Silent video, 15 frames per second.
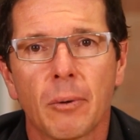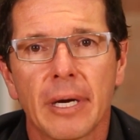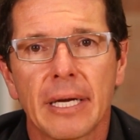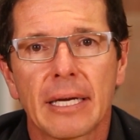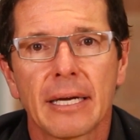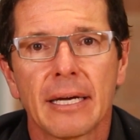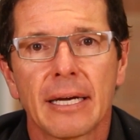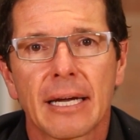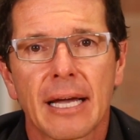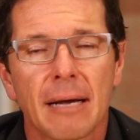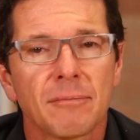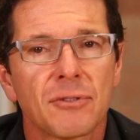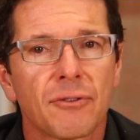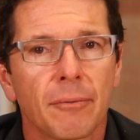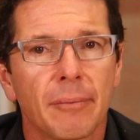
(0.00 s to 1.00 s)
week
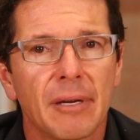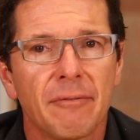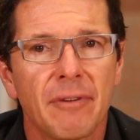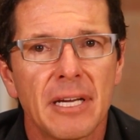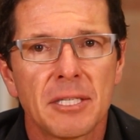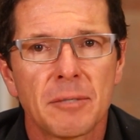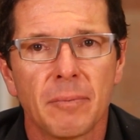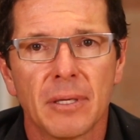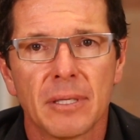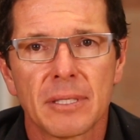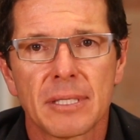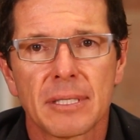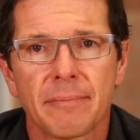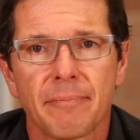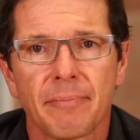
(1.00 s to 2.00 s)
comes from
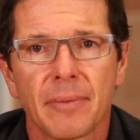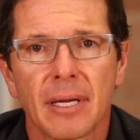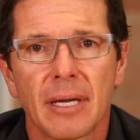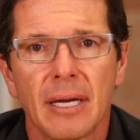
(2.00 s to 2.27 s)
investments.